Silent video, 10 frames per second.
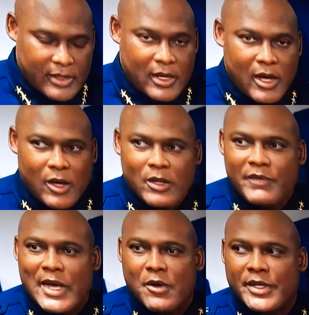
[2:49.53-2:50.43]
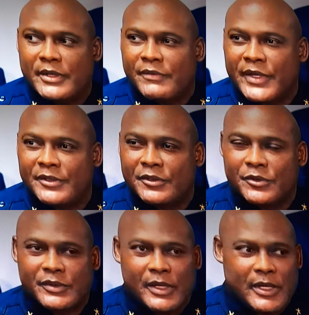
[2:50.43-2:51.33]
All of our
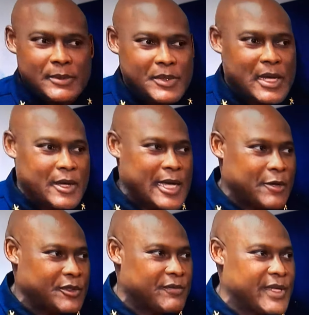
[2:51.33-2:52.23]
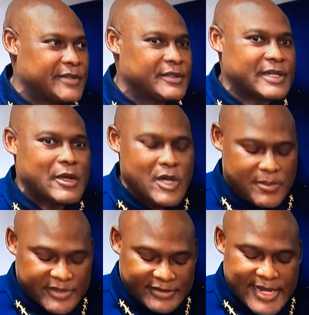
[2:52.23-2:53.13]
individuals, our divisions, our
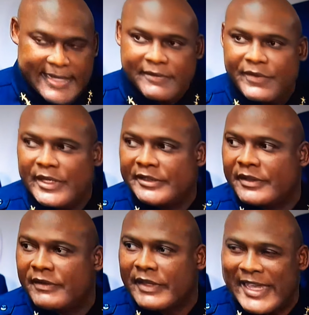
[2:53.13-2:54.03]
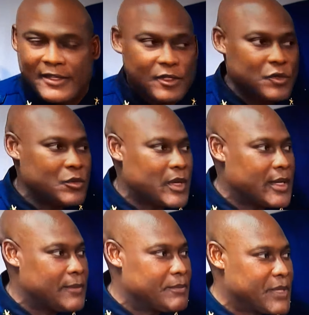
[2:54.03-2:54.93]
homicide division, thank you.